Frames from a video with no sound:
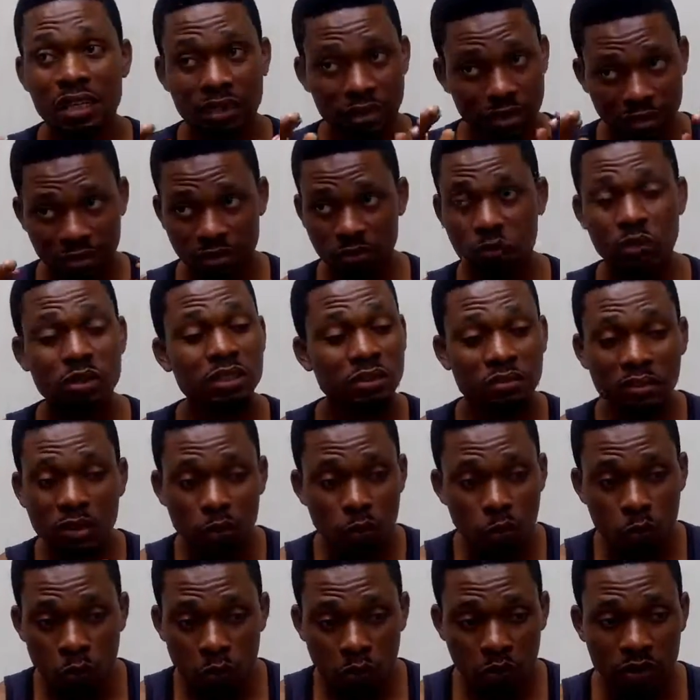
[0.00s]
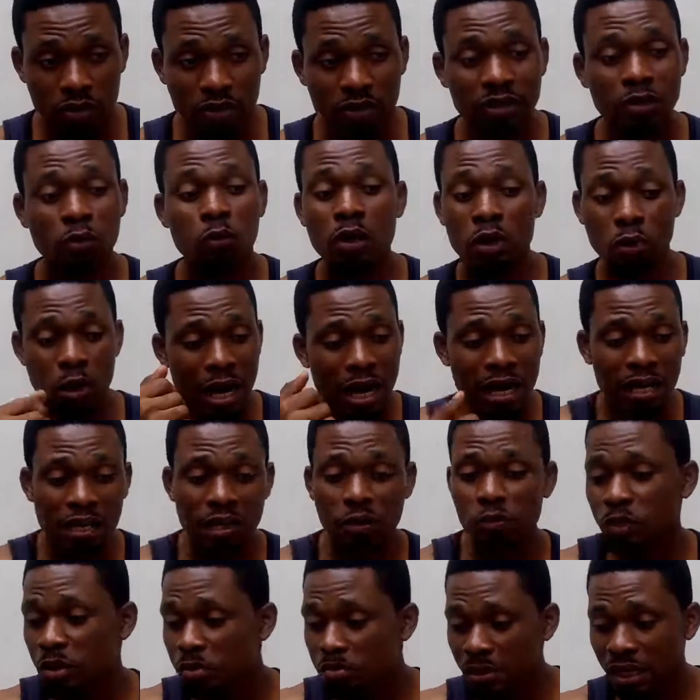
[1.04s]
Yes, whatever works. How
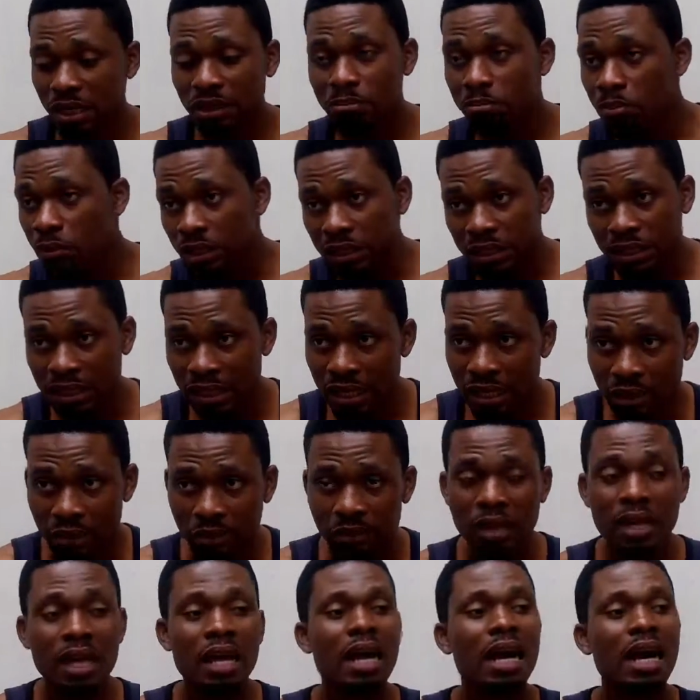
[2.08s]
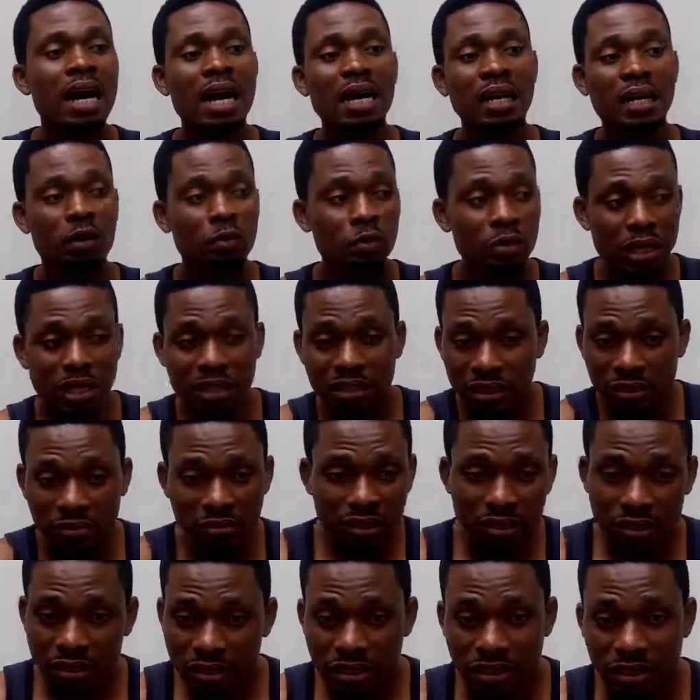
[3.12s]
can we make money now? How can we
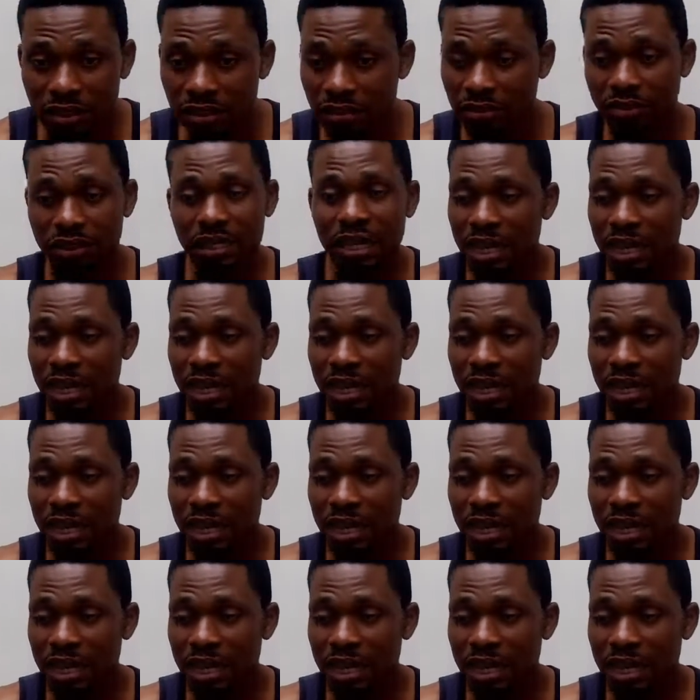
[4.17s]
achieve this thing?